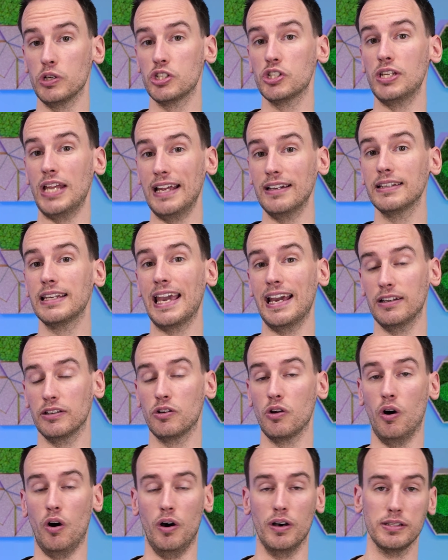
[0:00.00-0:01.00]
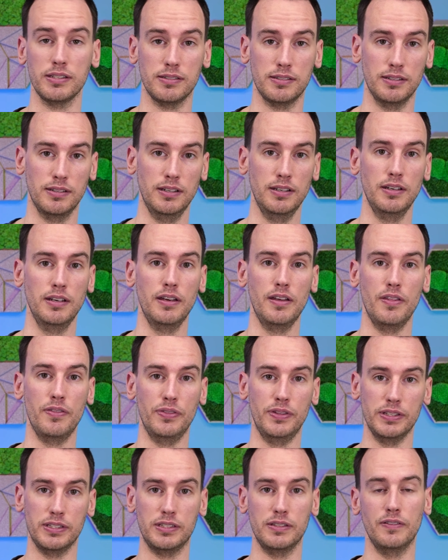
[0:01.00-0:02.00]
then can cause
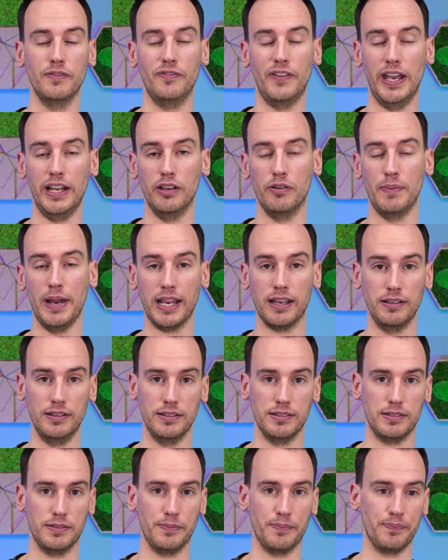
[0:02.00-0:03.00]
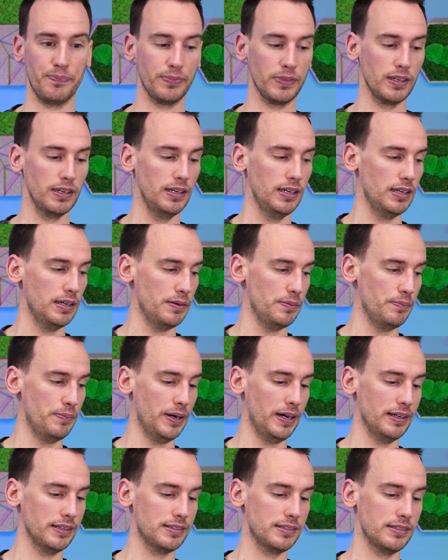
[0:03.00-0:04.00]
this failure mechanism.
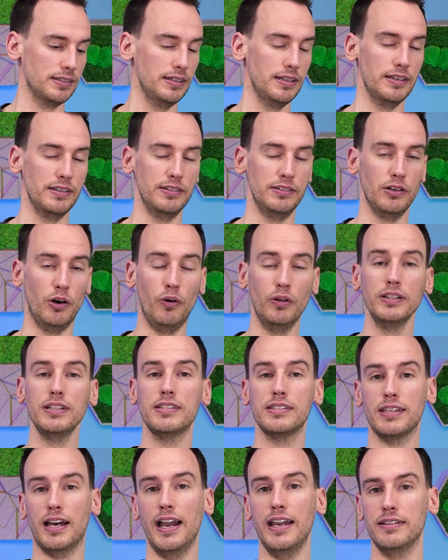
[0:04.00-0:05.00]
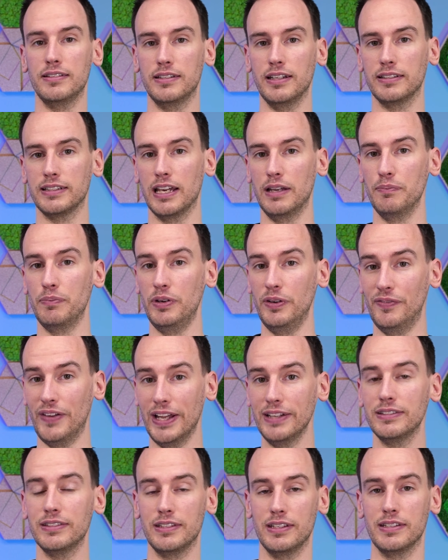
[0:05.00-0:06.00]
But the only side that can
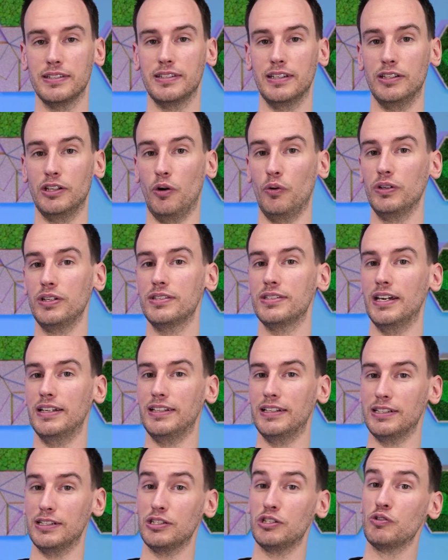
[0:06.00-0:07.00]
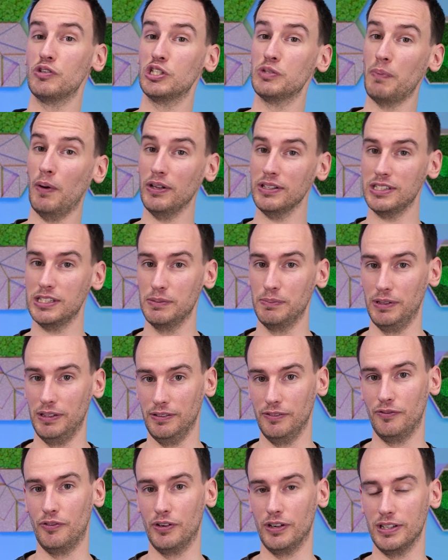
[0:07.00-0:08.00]
prevent this and the only side that is responsible
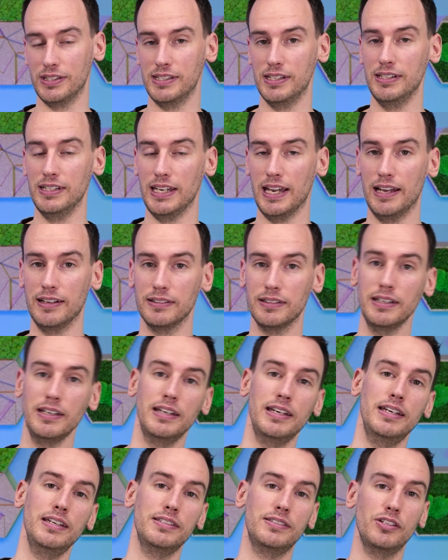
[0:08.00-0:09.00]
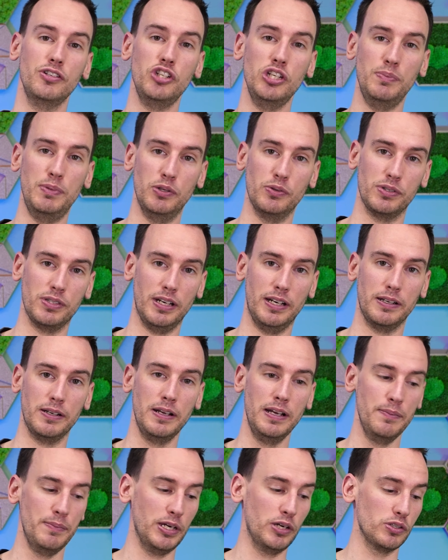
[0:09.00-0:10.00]
for this in the end is the GPU side.
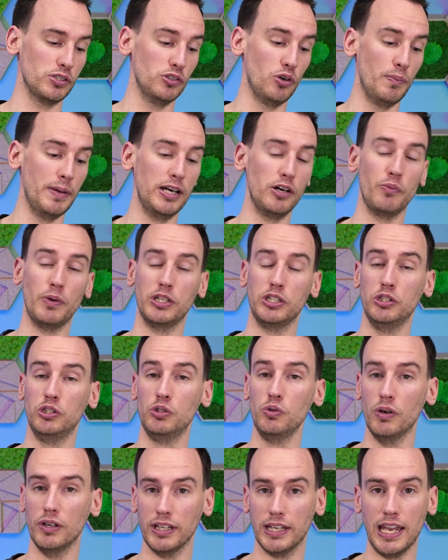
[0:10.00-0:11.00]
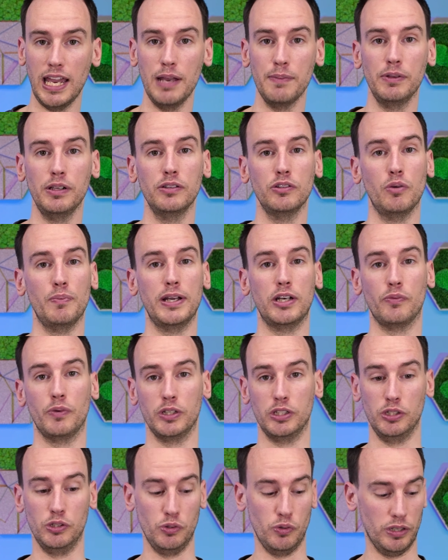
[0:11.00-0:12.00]
Because no matter what you do on the cable, no matter
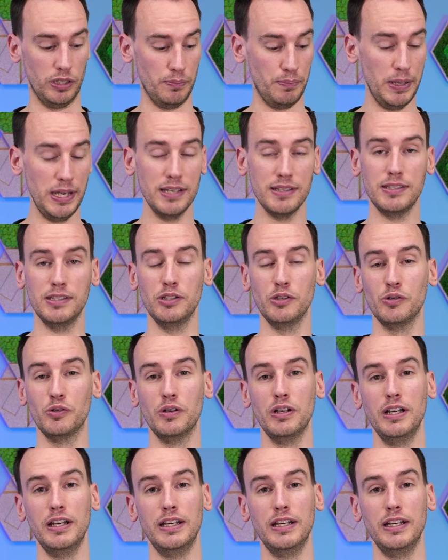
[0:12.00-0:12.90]
what you do on the PSU,